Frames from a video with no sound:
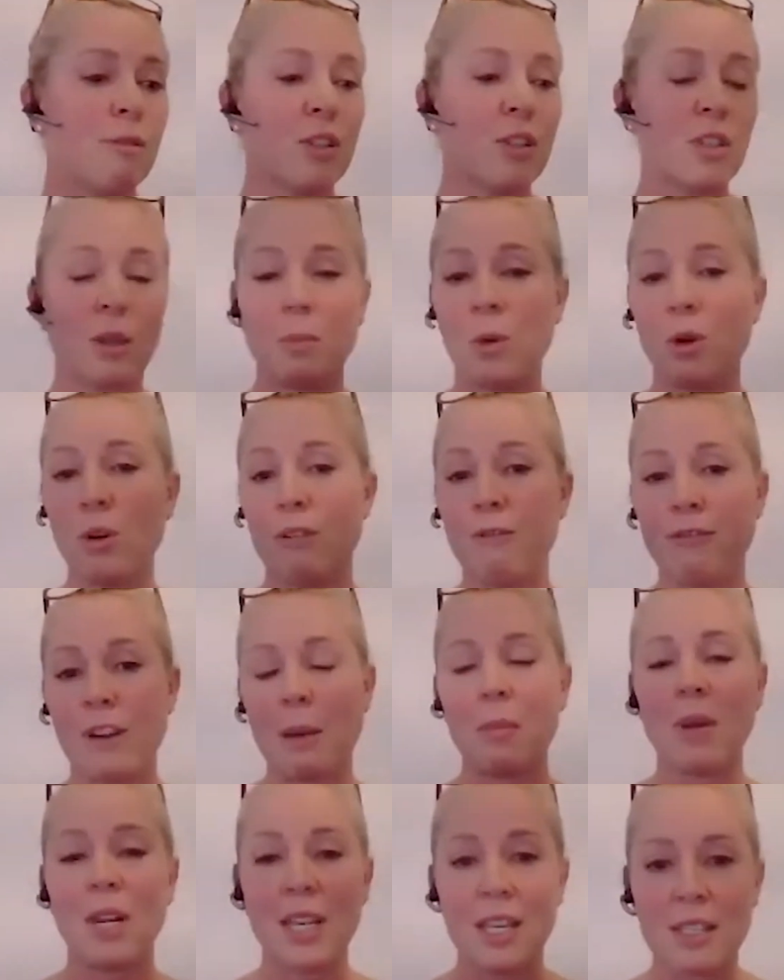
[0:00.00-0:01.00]
support
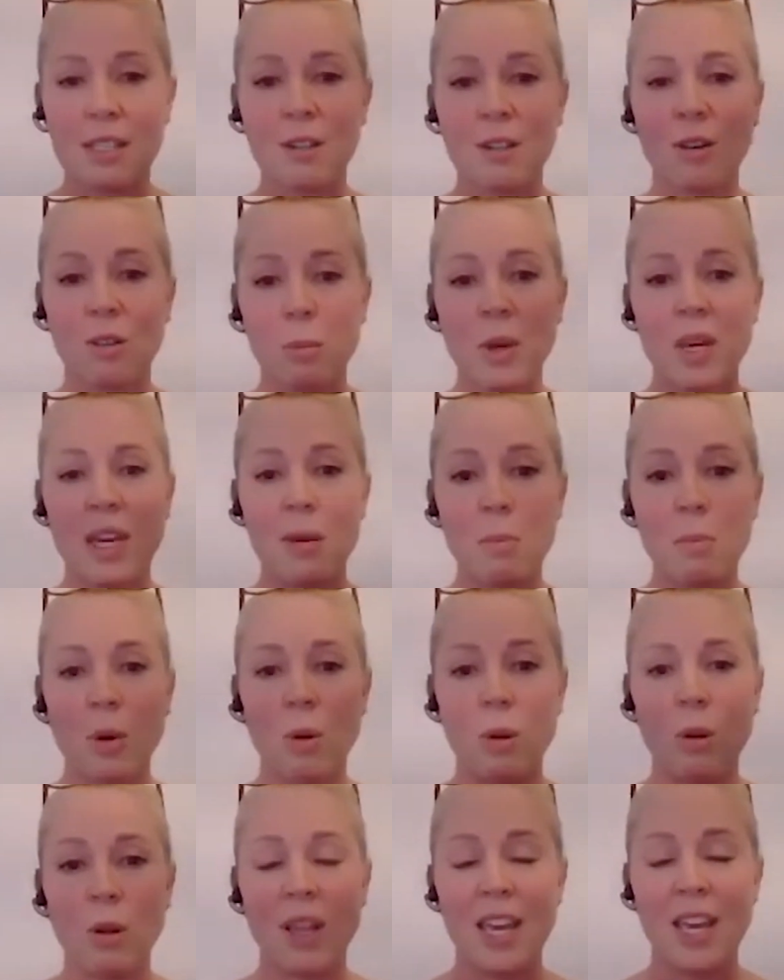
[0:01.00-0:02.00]
families and other
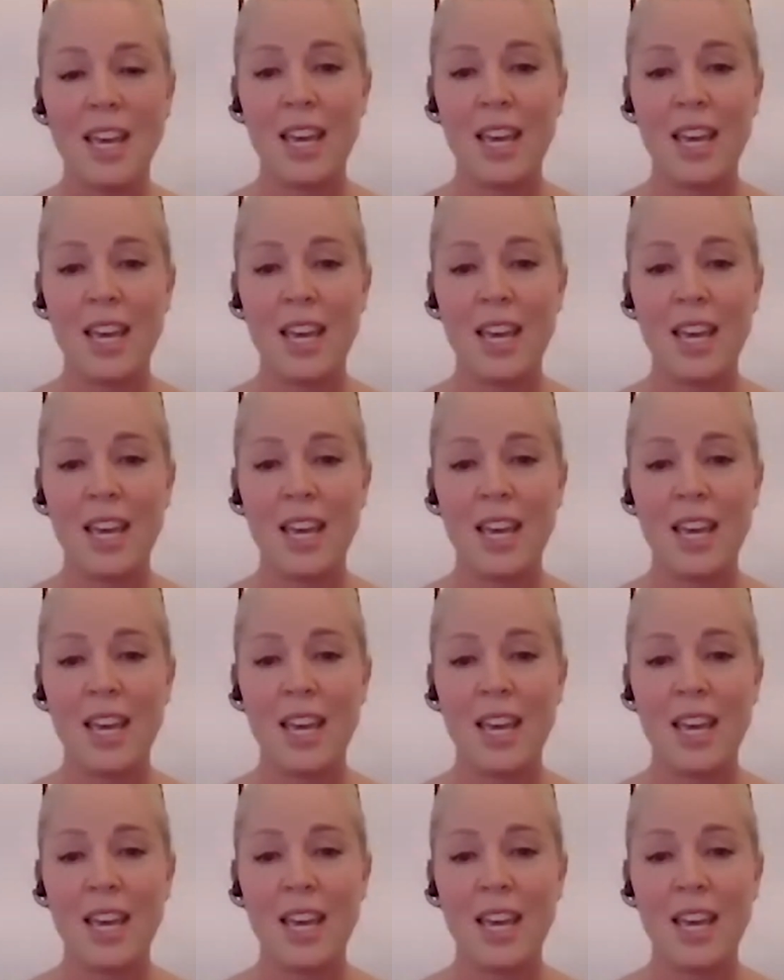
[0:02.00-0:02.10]
people.